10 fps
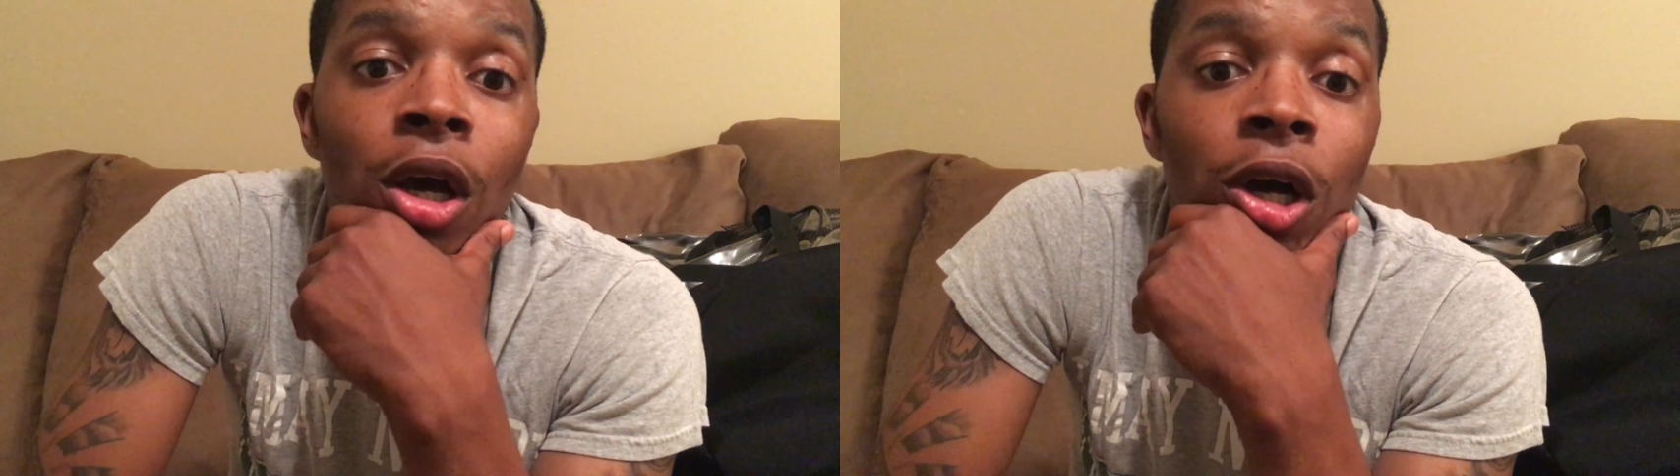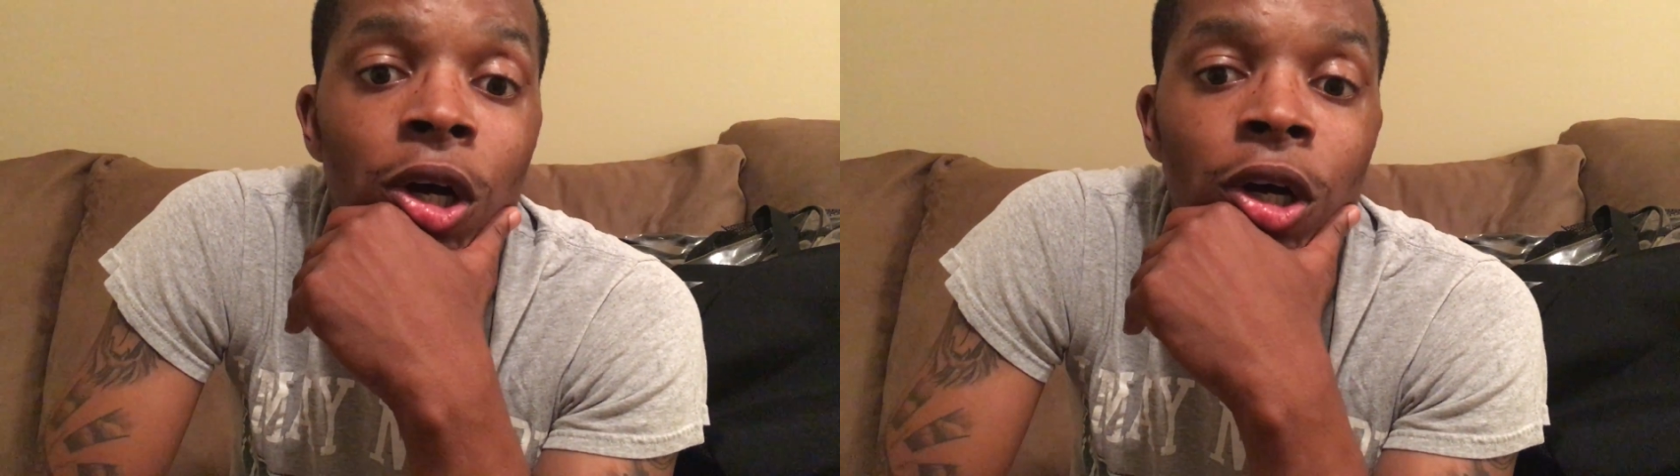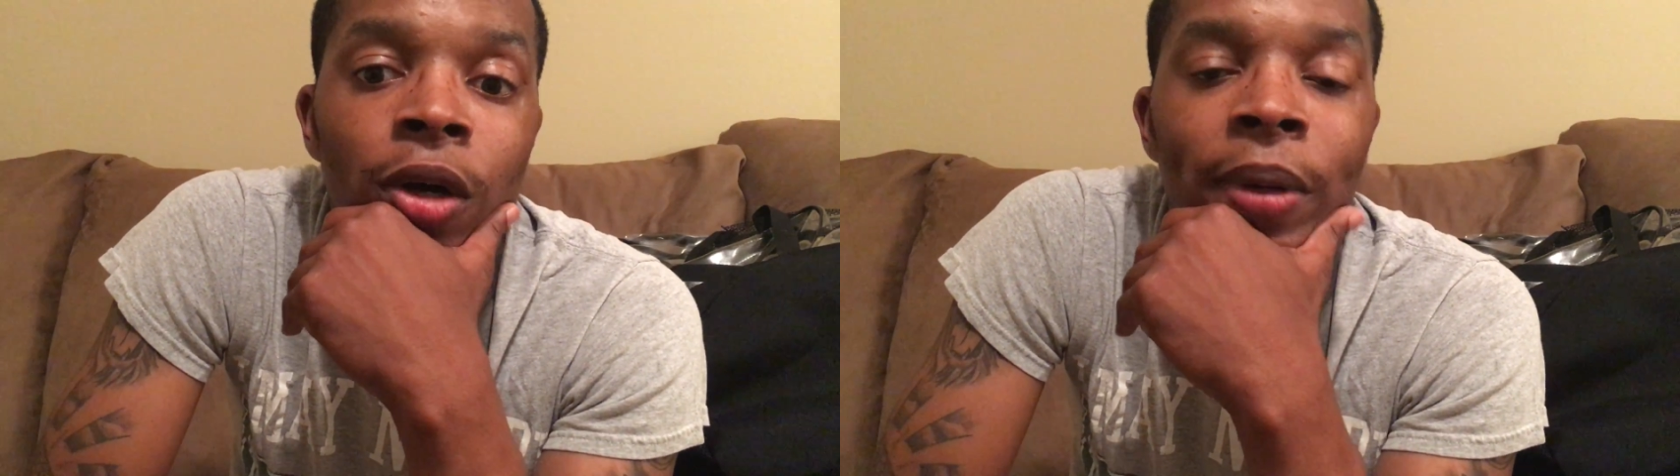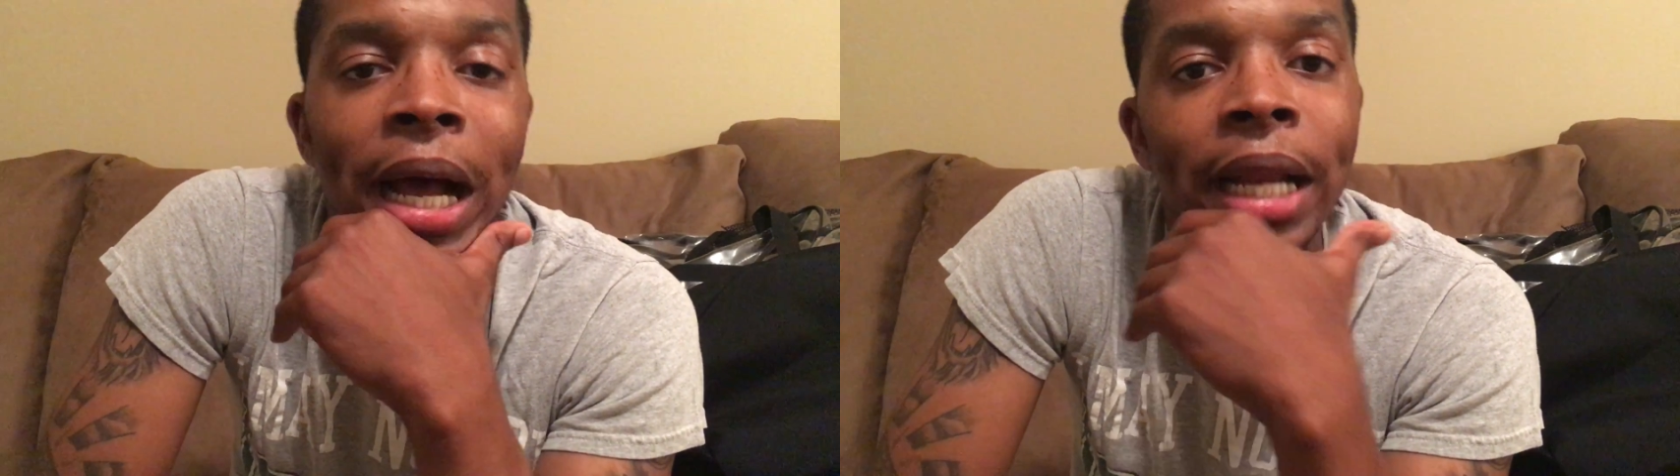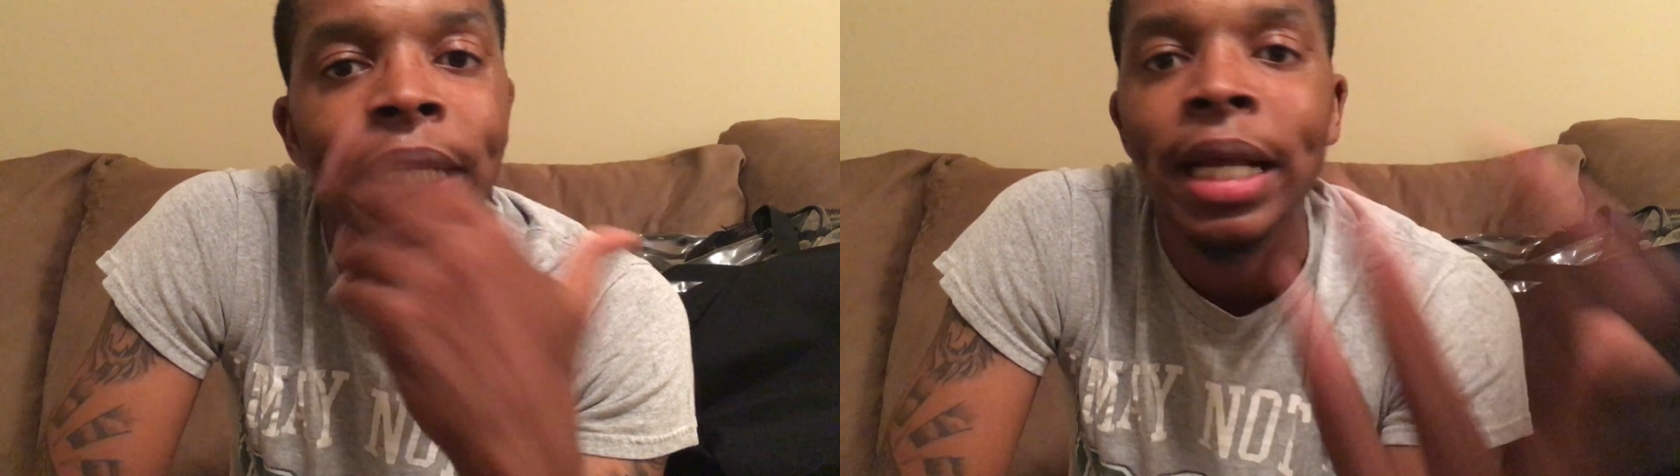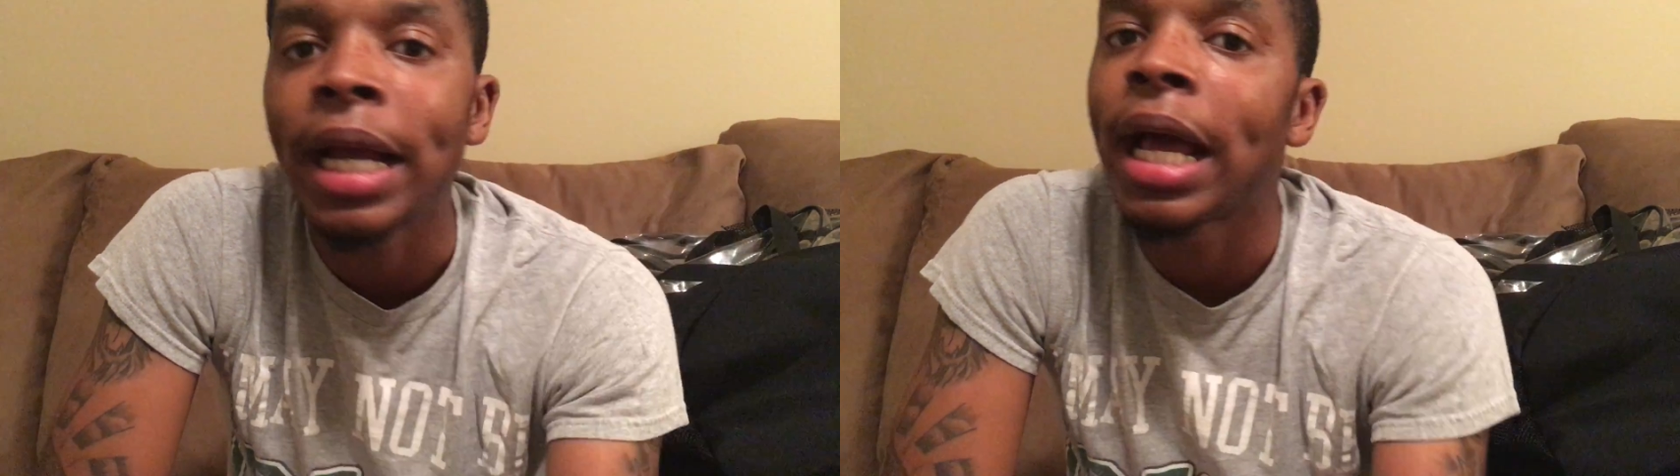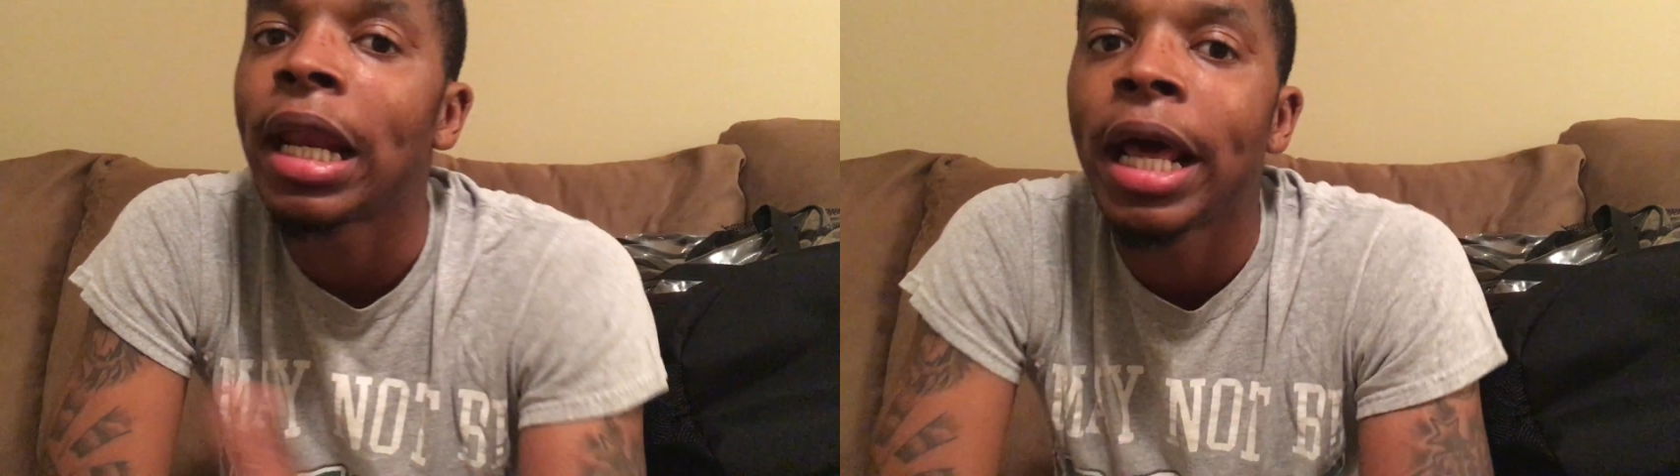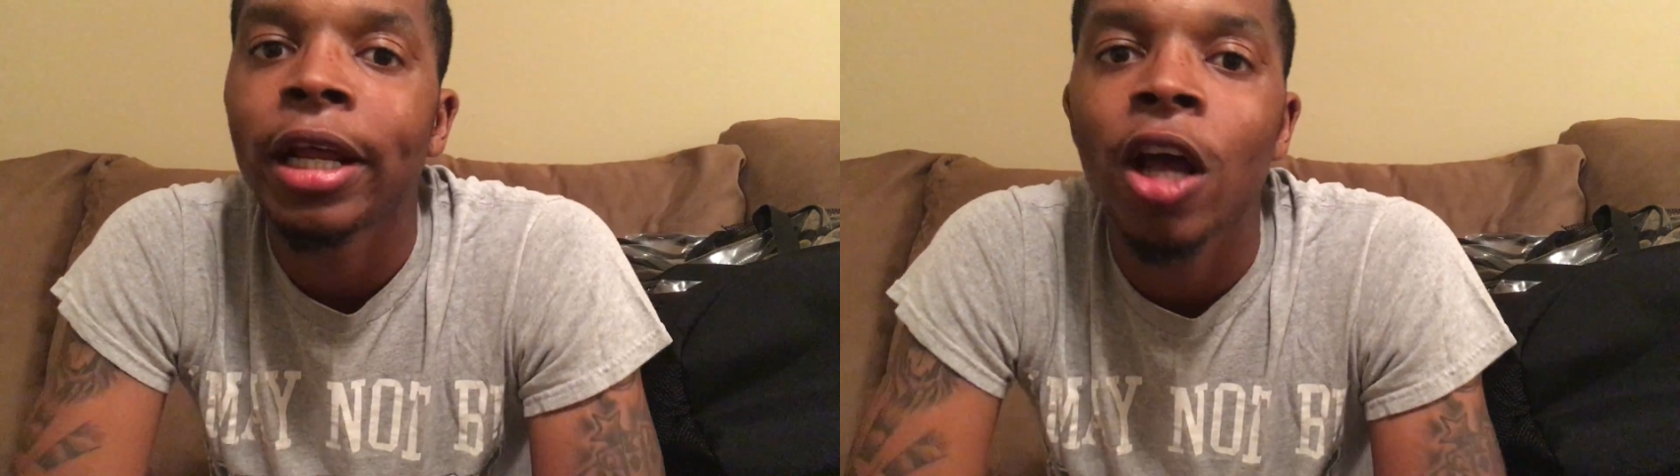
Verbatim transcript: Um, I, I got a lot